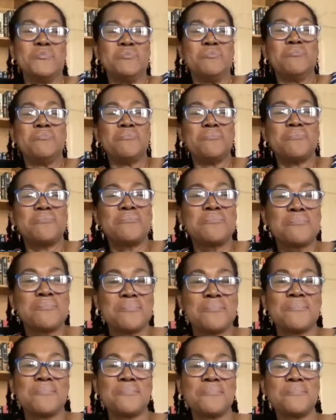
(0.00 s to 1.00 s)

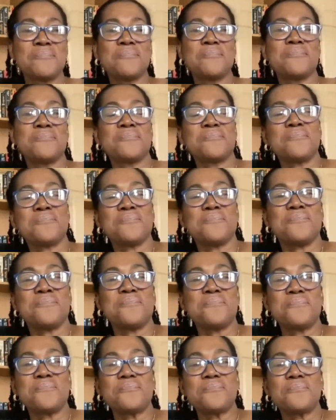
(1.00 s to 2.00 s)

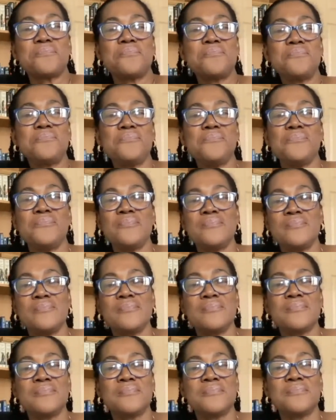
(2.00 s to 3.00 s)

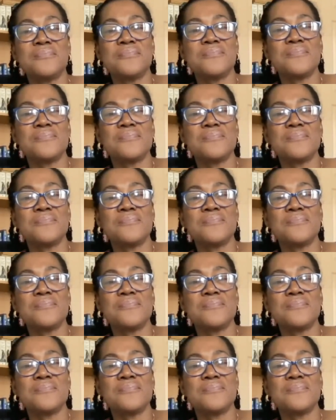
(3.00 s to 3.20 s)
This person isn't speaking.